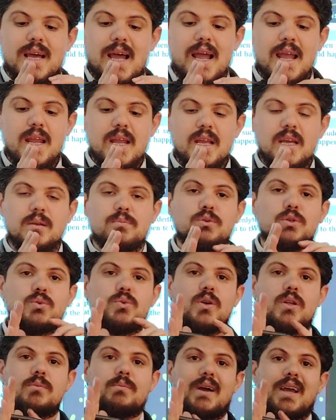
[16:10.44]
the angle
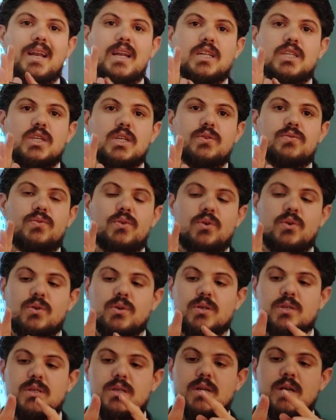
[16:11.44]
between magnetic
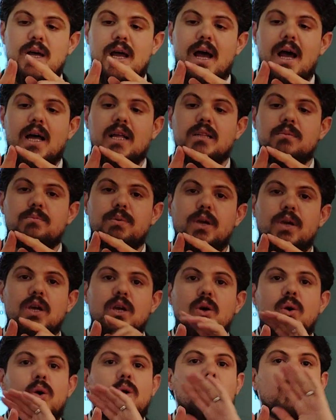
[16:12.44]
force and
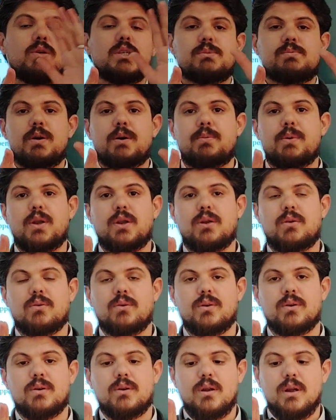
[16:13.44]
B always
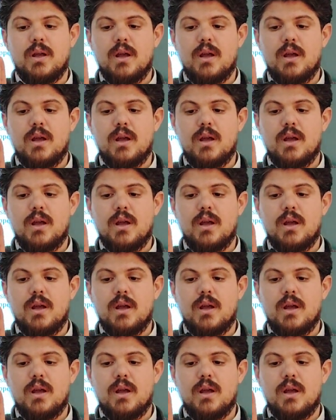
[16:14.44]
perpendicular.